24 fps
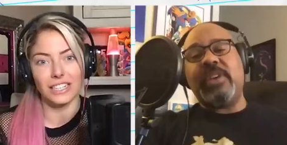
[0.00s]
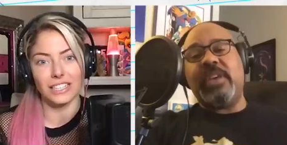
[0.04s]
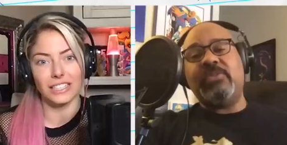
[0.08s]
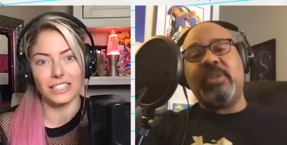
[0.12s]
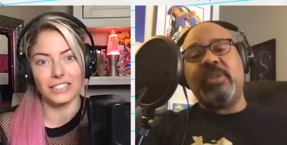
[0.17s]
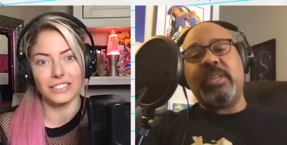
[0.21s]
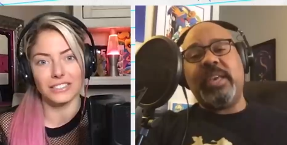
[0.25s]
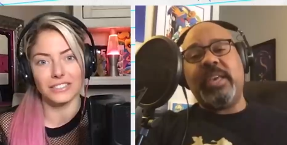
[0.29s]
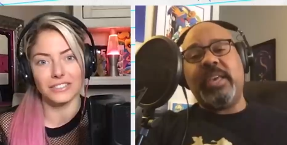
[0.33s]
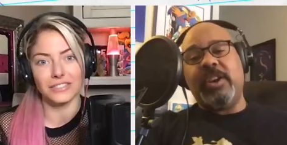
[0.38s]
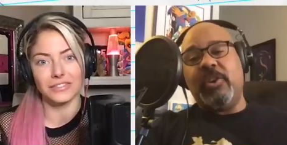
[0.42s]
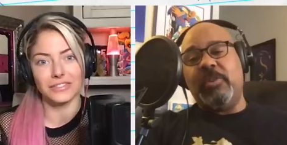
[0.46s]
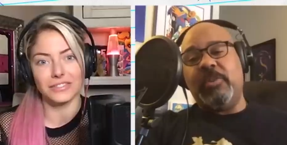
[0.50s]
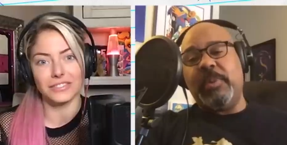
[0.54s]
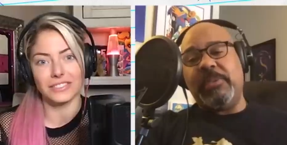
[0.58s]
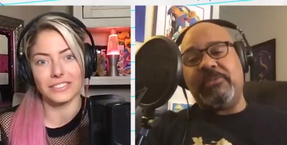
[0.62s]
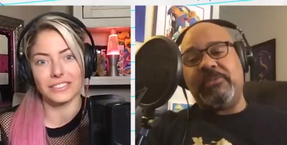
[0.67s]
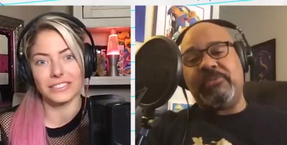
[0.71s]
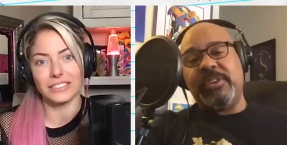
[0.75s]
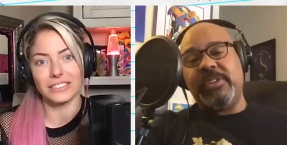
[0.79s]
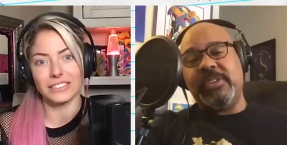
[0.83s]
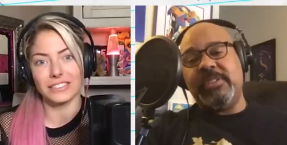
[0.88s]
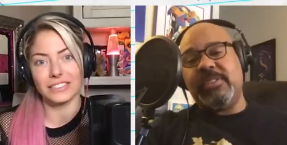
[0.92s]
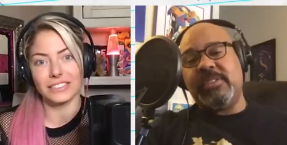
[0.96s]
Speaker 1: tried to hang out with my
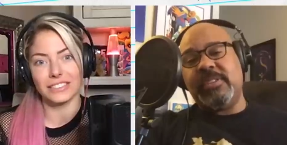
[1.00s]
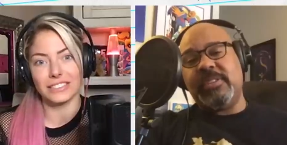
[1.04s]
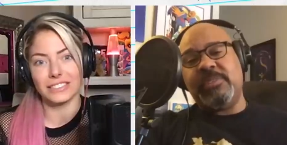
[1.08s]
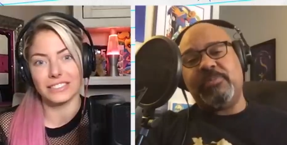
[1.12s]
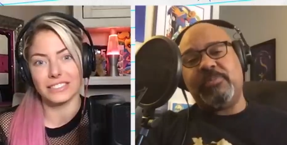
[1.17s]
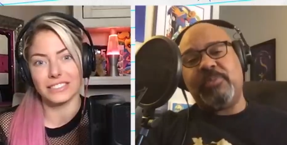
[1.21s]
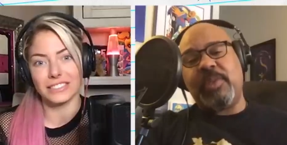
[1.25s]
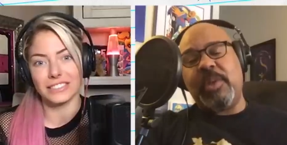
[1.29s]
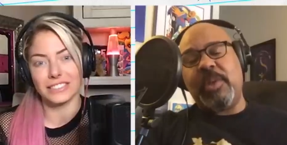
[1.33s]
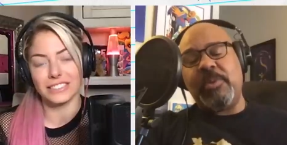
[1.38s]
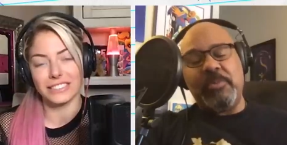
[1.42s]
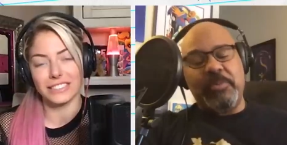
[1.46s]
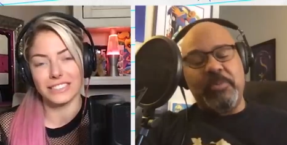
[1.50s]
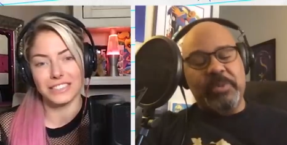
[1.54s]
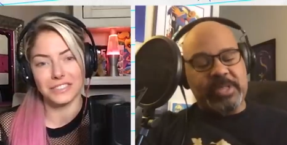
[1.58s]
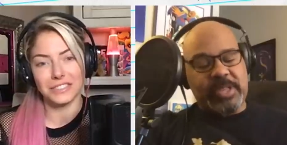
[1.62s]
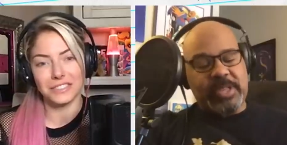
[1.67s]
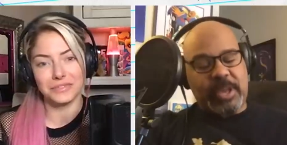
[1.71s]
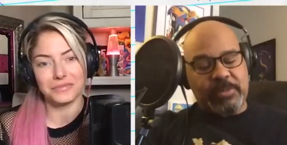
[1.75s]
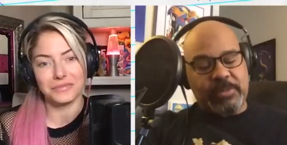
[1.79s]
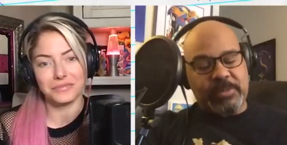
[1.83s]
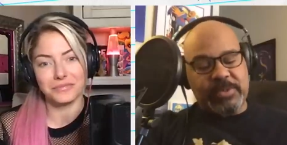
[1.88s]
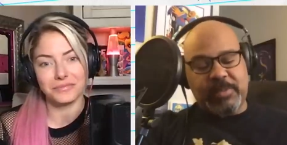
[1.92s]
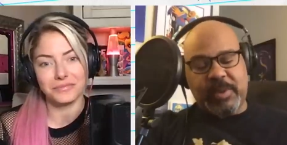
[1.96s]
friends. Uh, the problem
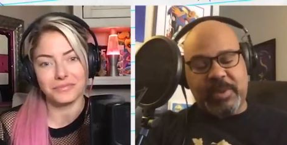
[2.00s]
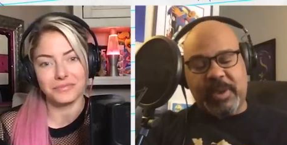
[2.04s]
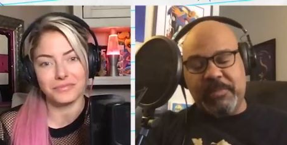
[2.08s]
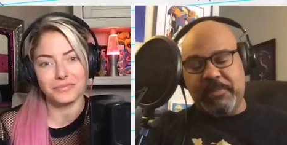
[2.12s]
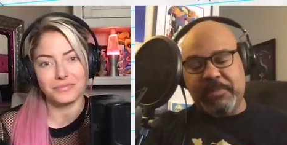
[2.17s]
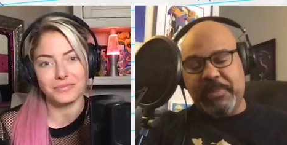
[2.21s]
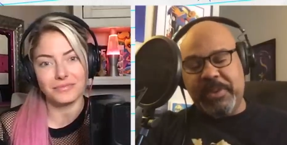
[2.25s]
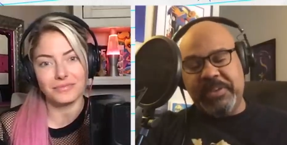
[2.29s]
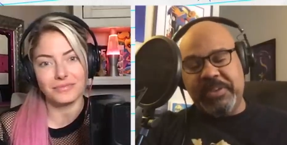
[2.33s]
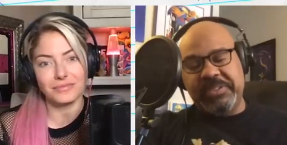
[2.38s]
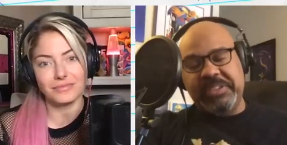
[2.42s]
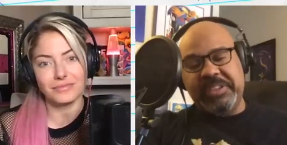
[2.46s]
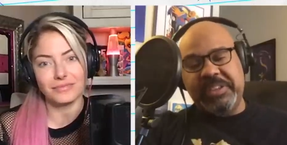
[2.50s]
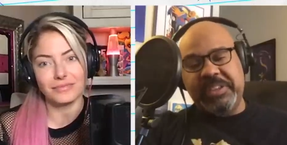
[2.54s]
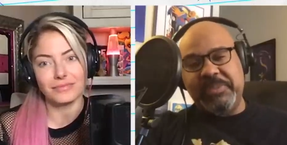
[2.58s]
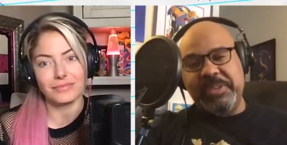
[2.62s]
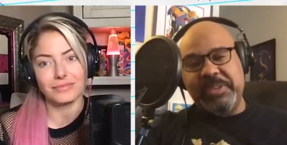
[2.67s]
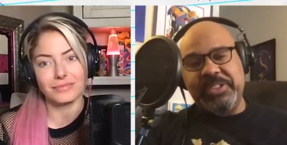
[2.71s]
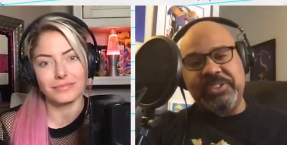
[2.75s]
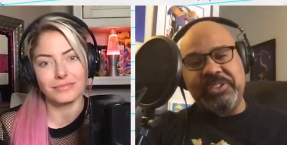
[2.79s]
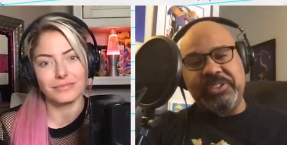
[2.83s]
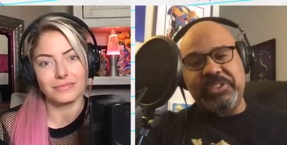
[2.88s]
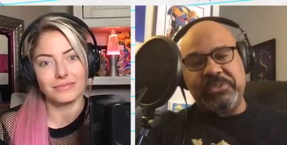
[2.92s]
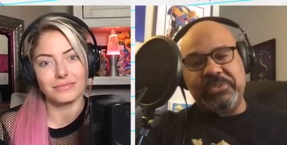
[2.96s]
is I was my parents had
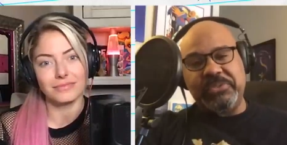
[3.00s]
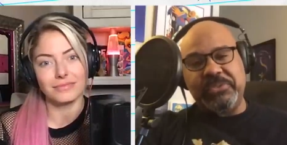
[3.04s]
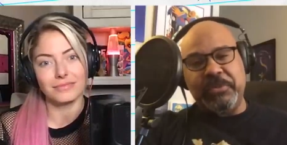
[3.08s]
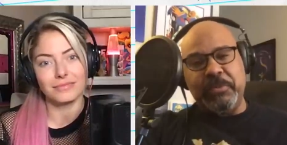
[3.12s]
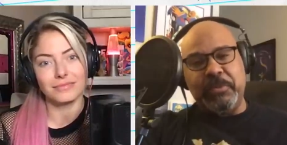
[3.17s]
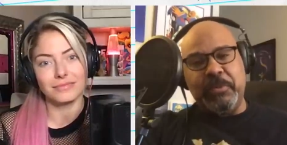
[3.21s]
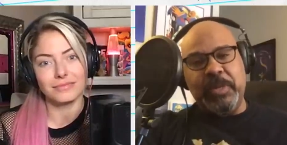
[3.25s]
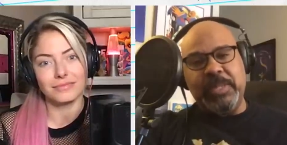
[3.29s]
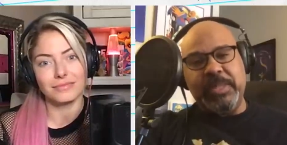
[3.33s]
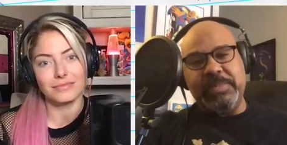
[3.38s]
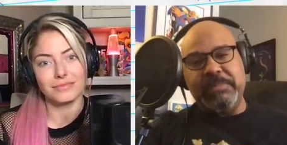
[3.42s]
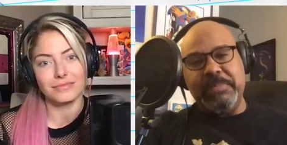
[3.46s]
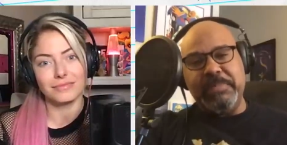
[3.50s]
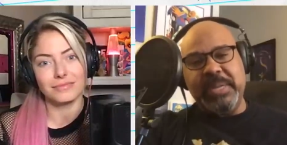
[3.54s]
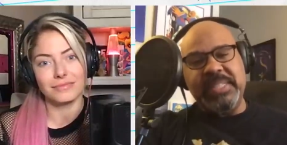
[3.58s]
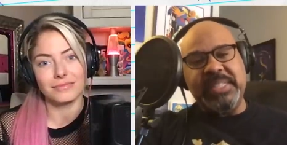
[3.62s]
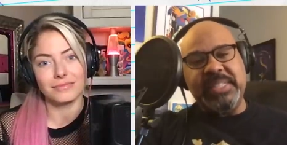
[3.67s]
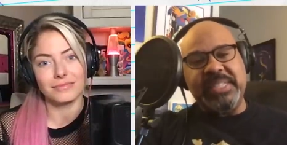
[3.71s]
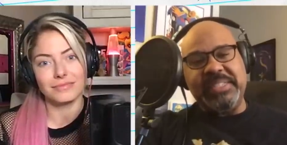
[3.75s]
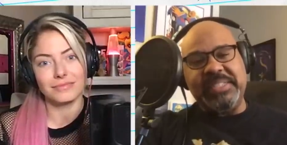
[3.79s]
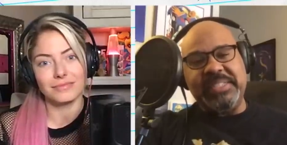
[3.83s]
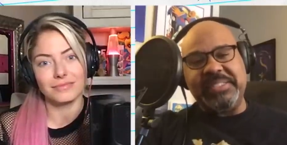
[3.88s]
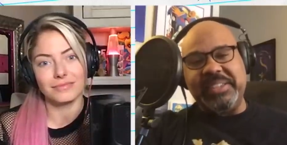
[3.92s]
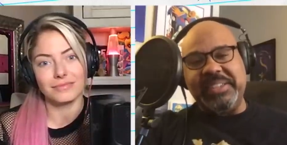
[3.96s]
me in church from one
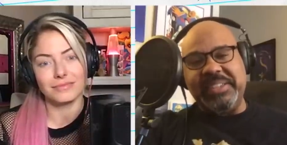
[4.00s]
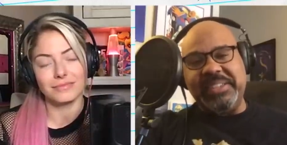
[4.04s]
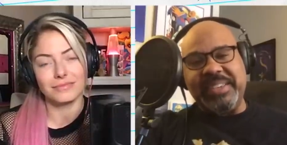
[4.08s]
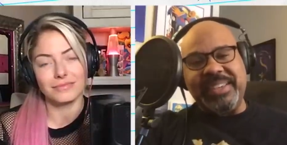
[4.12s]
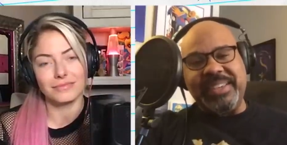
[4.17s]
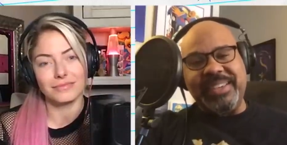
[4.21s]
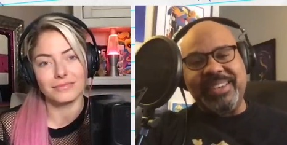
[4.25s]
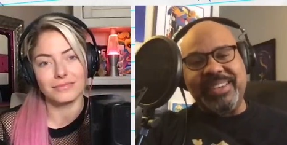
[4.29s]
Monday to Sunday.